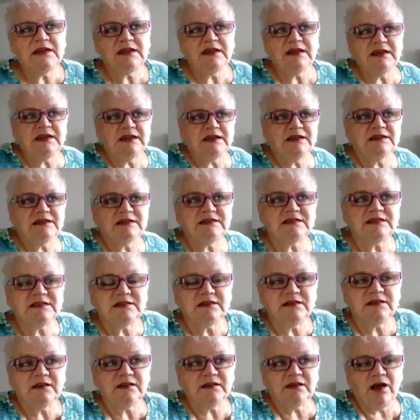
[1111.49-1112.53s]
is
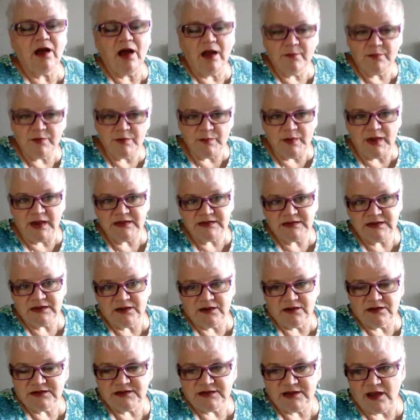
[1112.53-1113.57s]
compromising
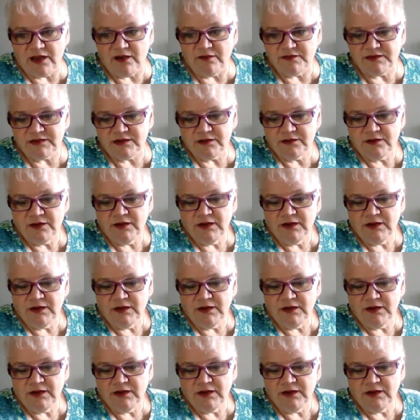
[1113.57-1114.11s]
ourselves.